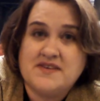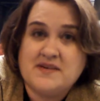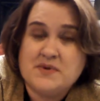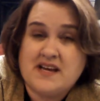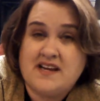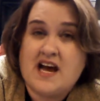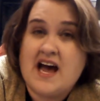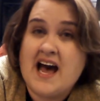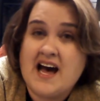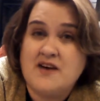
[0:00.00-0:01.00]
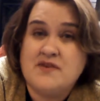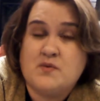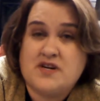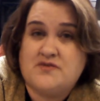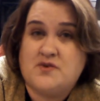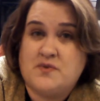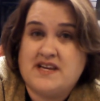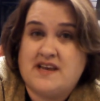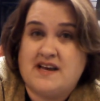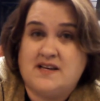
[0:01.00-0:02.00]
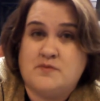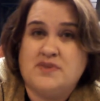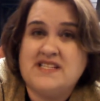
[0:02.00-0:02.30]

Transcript: So anyway, have a wonderful weekend.